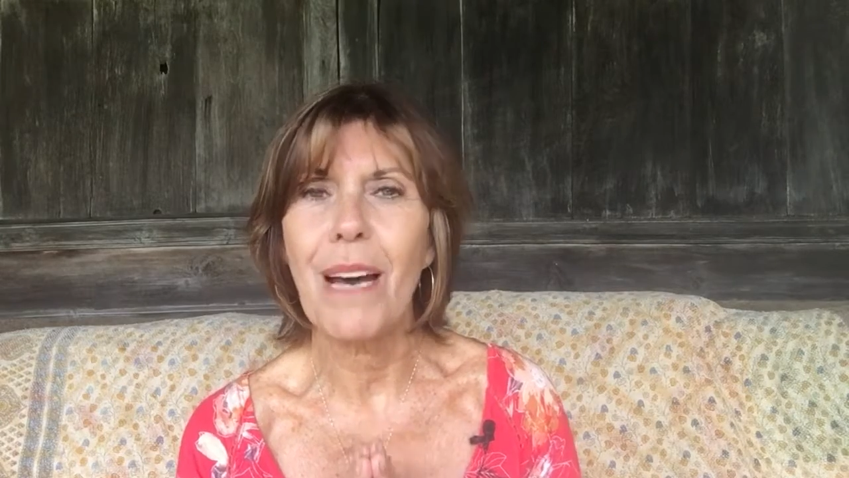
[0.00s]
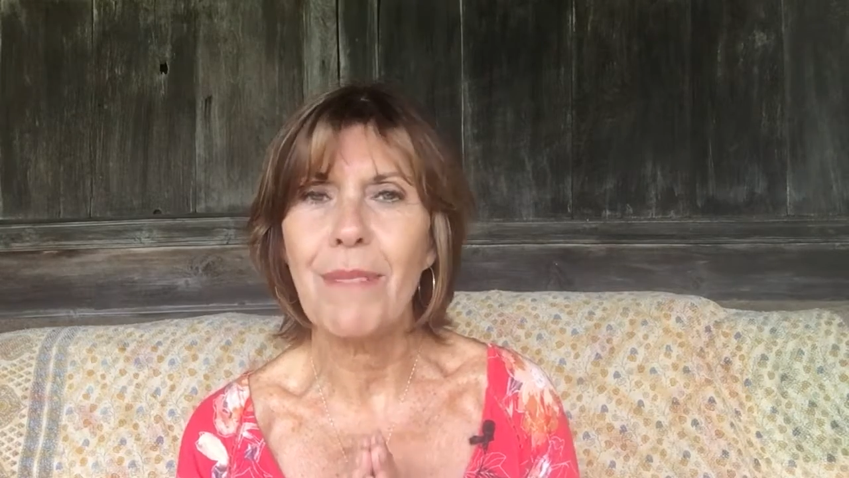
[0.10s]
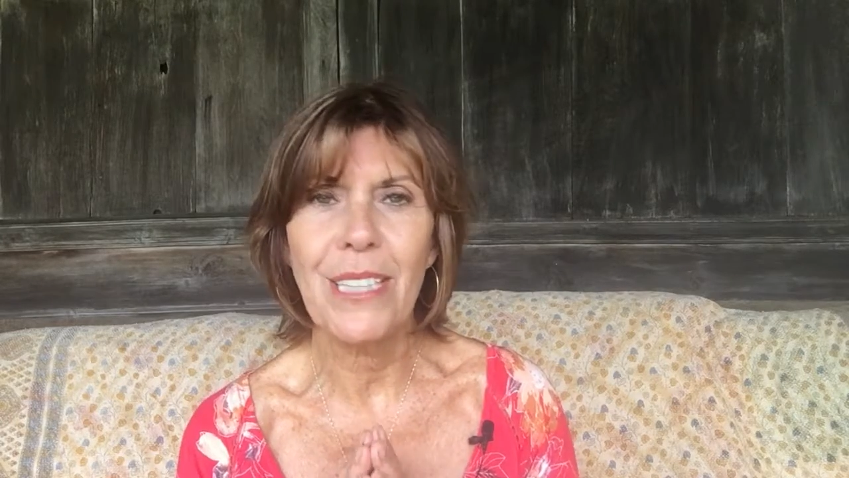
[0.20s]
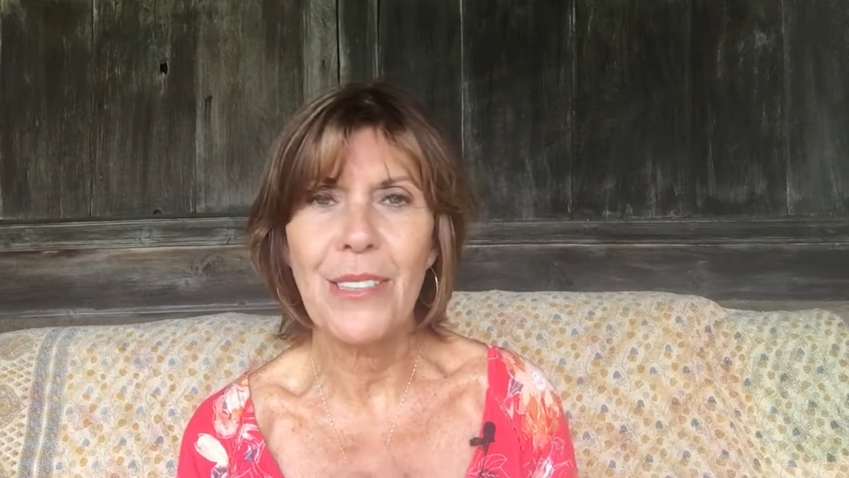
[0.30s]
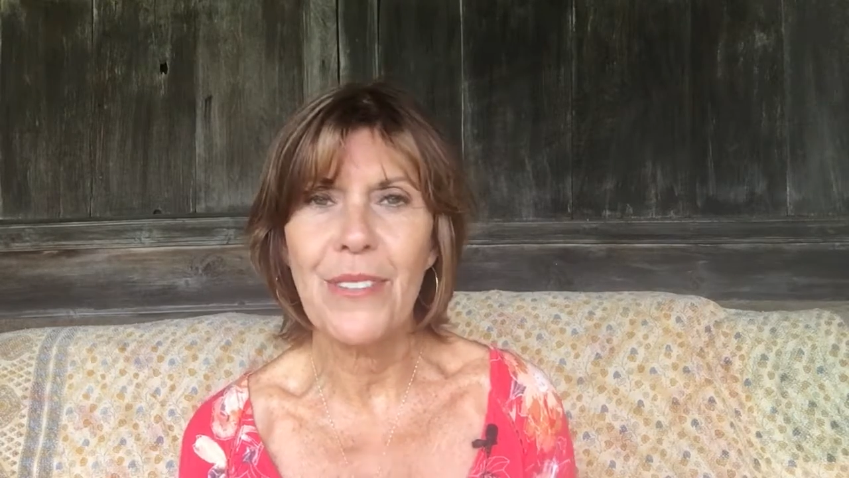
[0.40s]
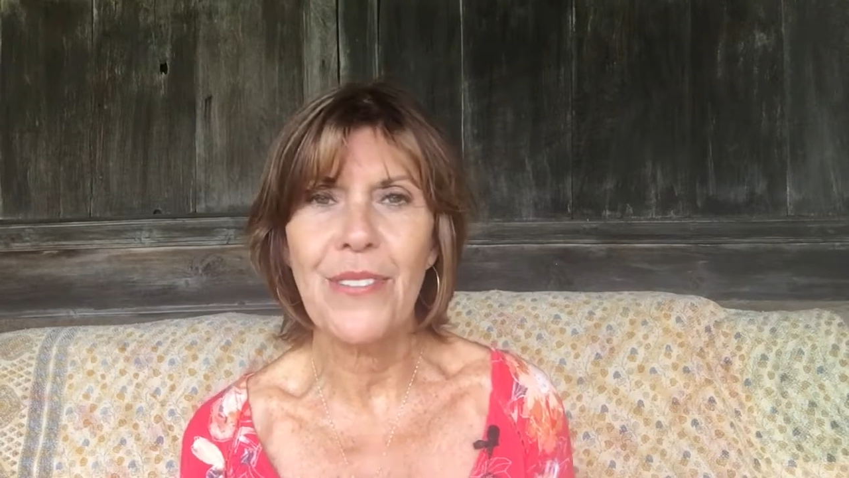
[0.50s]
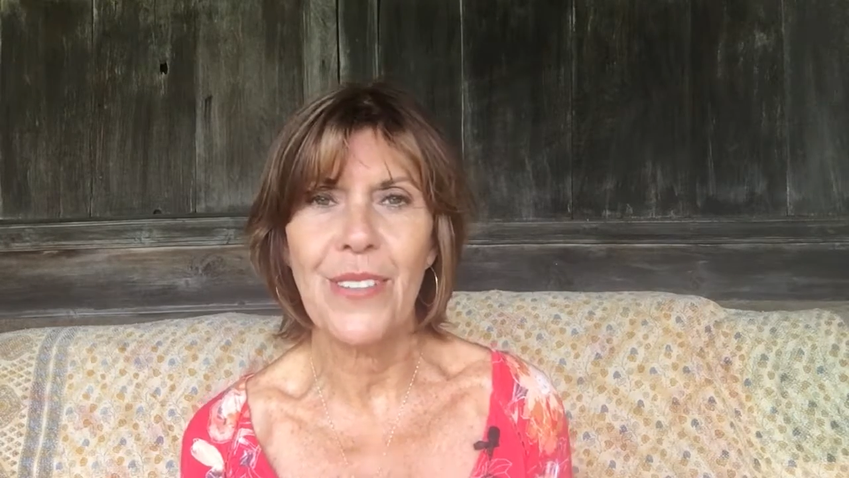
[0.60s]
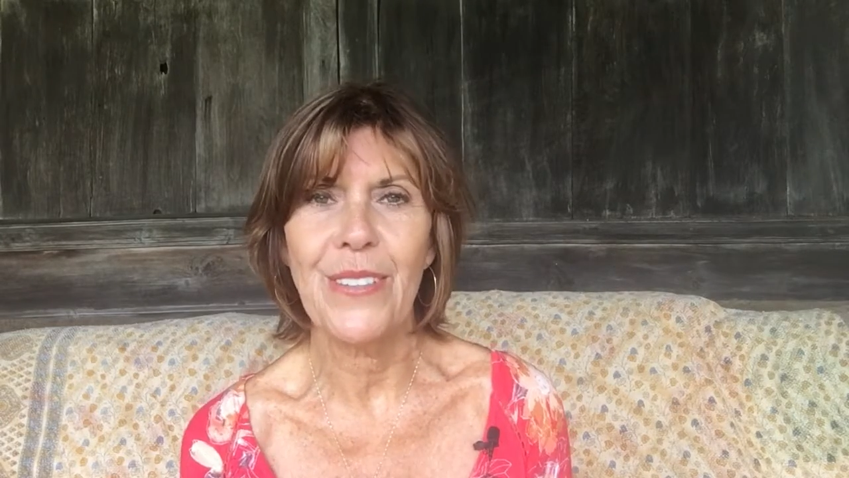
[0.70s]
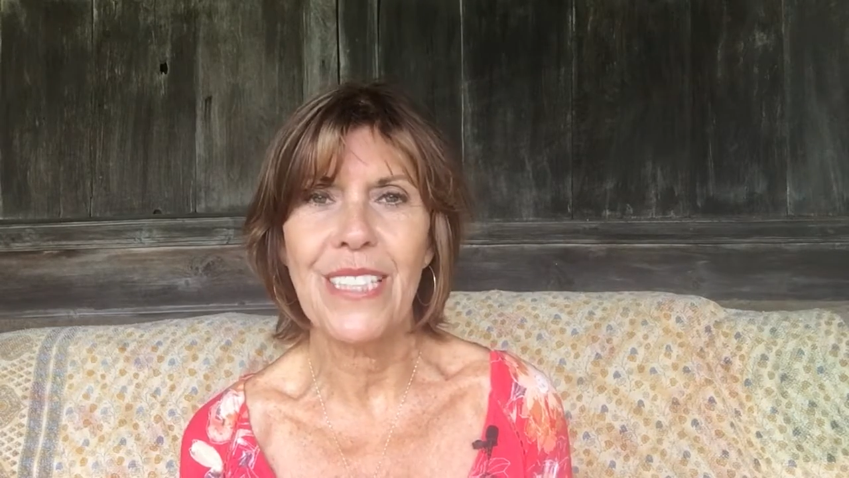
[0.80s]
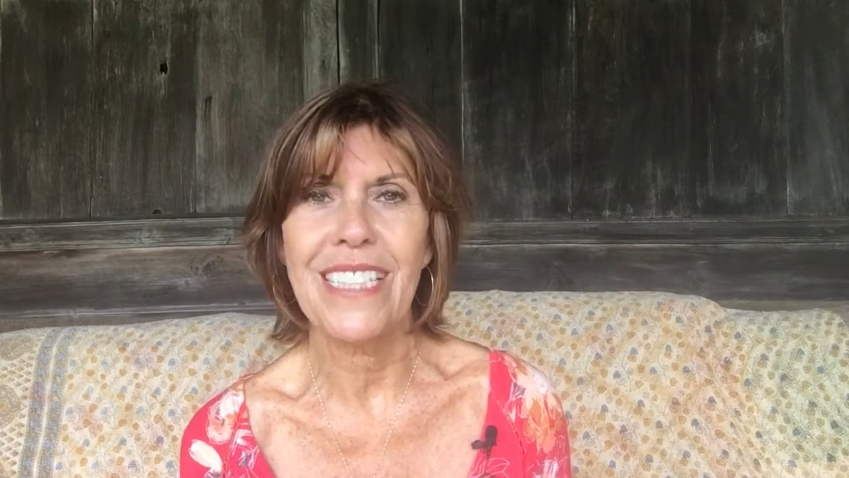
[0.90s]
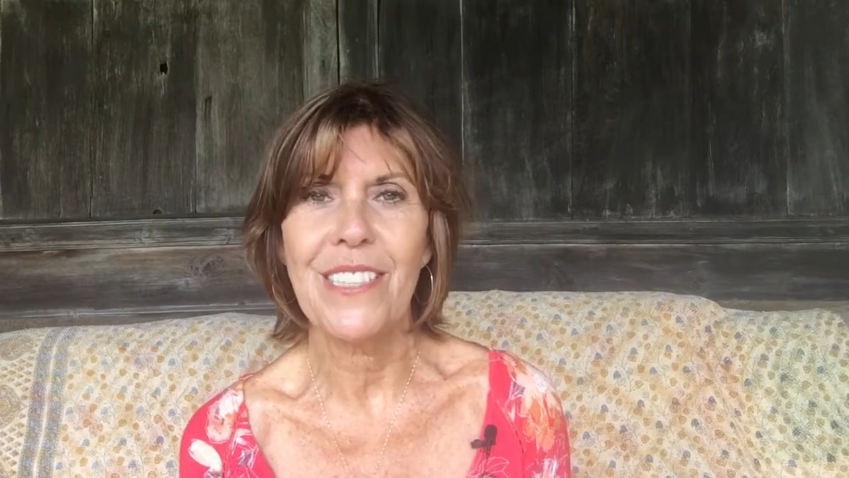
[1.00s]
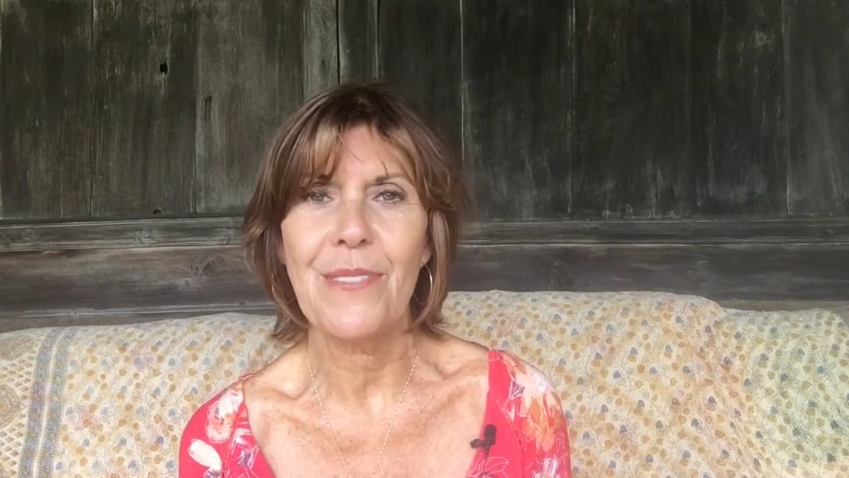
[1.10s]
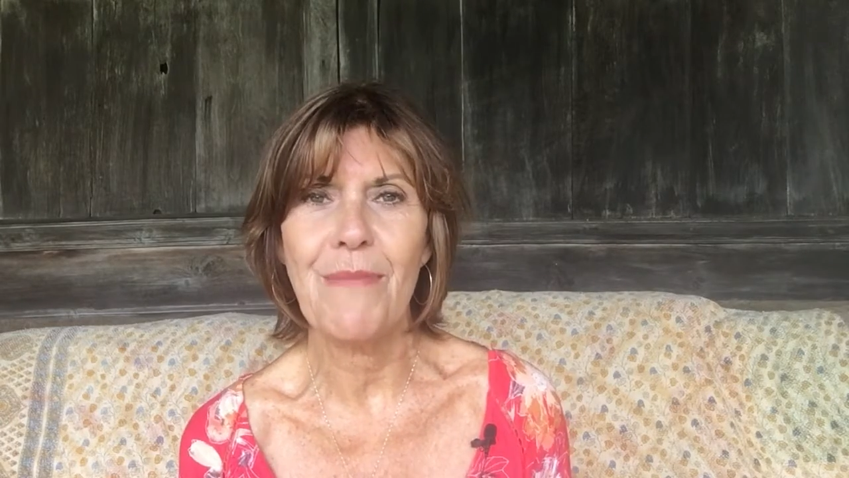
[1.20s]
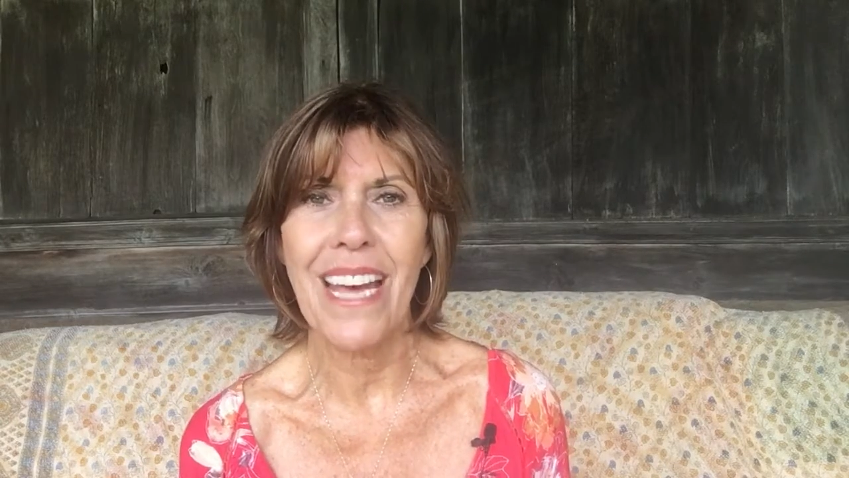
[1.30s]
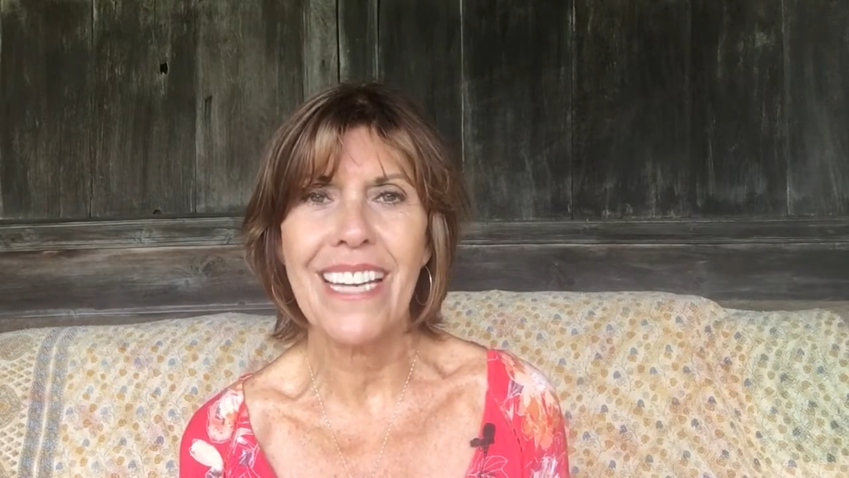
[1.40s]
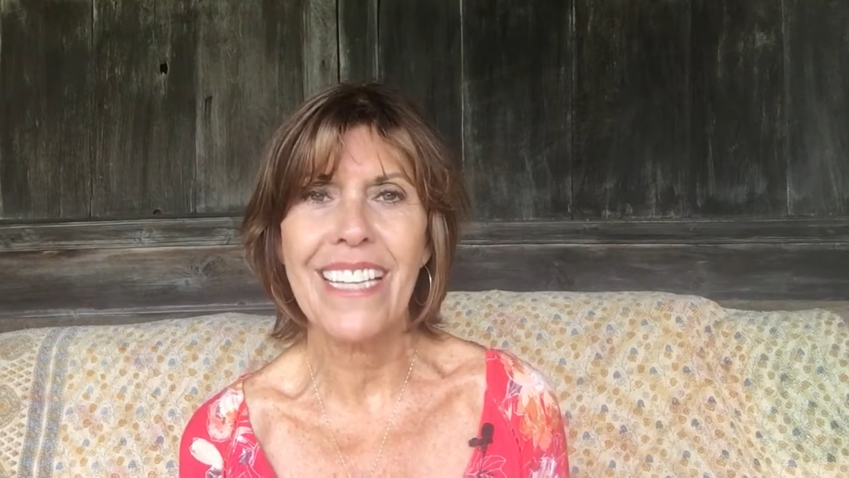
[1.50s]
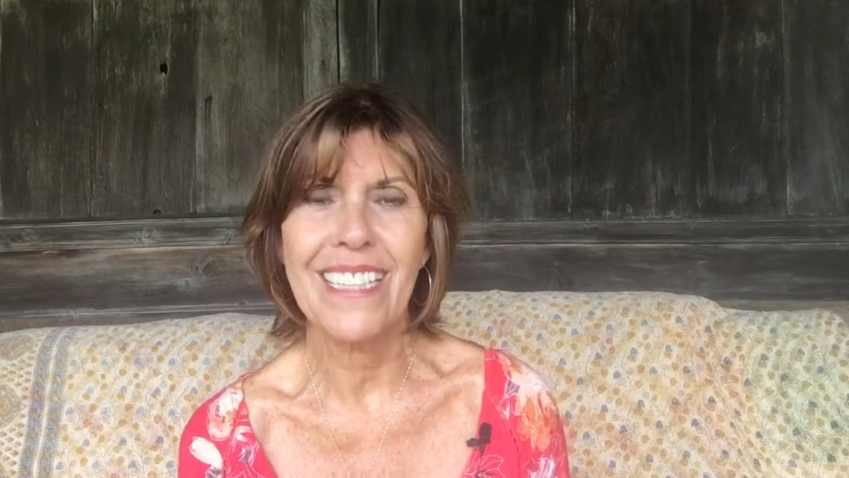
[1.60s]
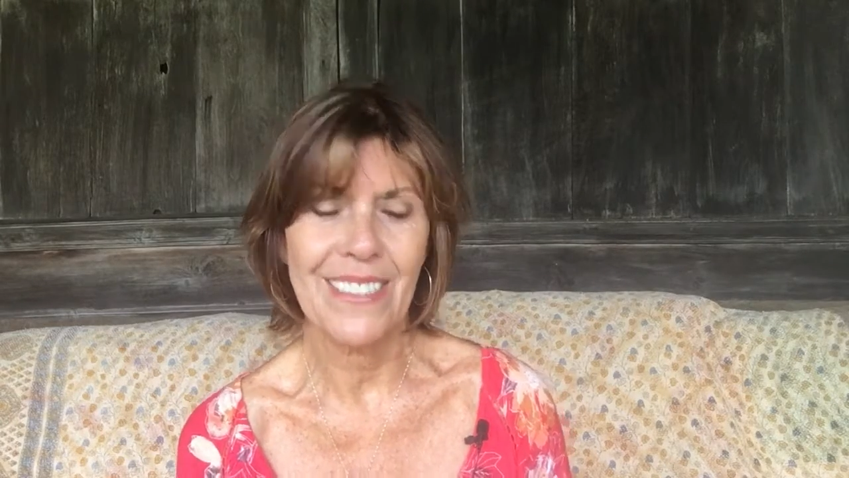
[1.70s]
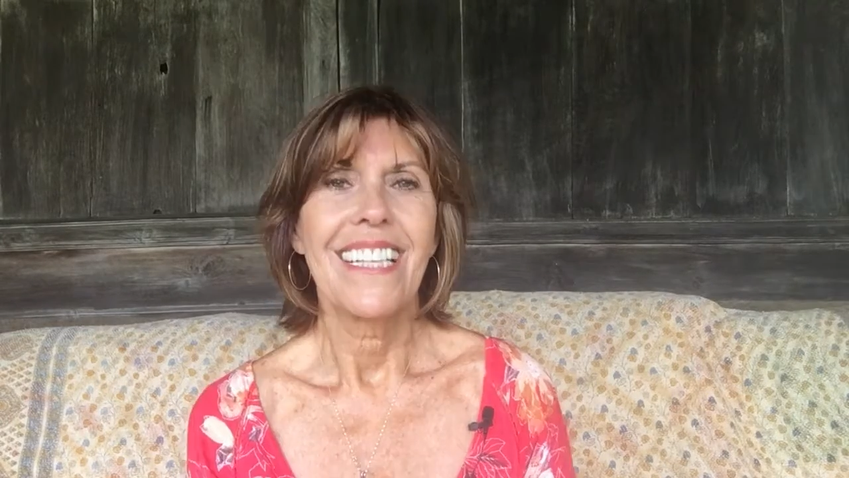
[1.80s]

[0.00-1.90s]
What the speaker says: yummy new foods to make.